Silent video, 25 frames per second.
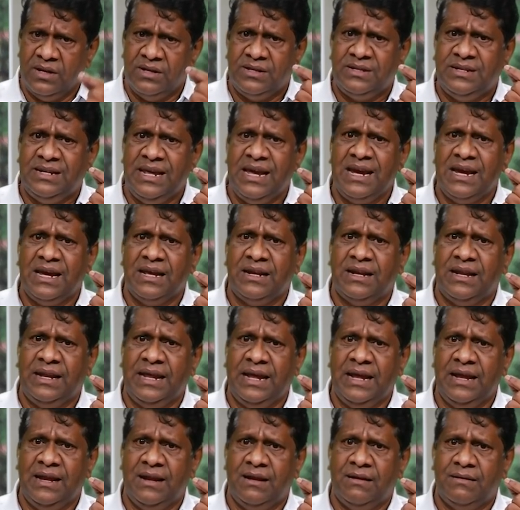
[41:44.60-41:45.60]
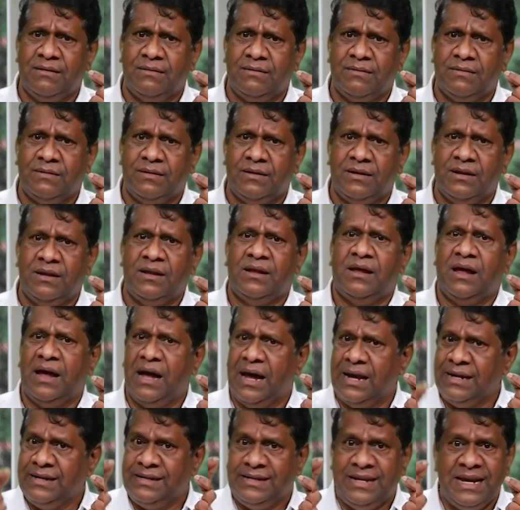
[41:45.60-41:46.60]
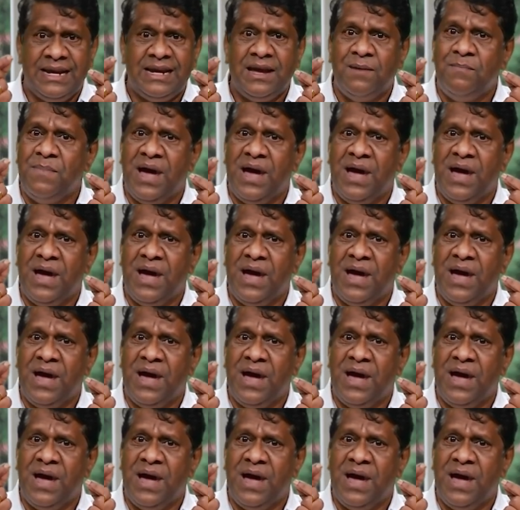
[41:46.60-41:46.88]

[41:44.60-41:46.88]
Take a nail and take a